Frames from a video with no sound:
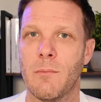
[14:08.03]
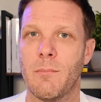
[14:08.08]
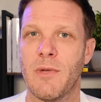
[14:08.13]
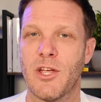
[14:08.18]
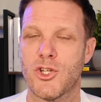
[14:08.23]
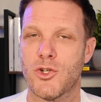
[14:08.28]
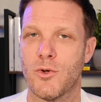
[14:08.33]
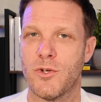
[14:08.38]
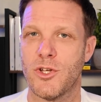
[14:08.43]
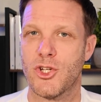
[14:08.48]

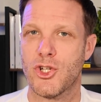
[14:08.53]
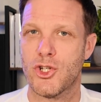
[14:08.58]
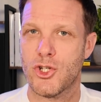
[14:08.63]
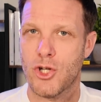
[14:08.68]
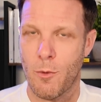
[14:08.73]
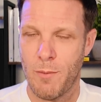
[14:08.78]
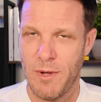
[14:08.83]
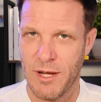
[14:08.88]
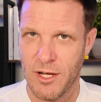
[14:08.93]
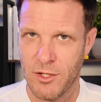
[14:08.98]
make sure you're
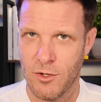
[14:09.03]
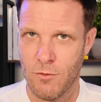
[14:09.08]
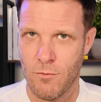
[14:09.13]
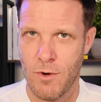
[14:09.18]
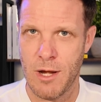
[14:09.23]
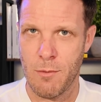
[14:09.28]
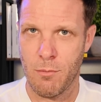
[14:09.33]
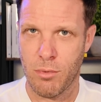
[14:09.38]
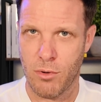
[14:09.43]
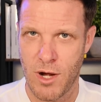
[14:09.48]
shopping in the
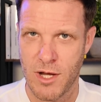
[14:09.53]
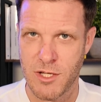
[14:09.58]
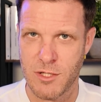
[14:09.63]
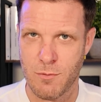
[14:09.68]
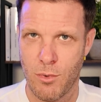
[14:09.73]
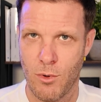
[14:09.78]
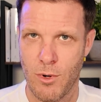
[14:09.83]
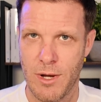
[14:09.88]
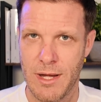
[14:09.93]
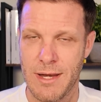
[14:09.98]
right
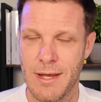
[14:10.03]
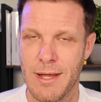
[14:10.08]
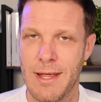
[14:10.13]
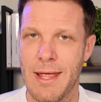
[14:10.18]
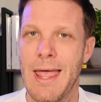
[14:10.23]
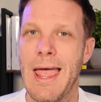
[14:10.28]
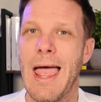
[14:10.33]
price point,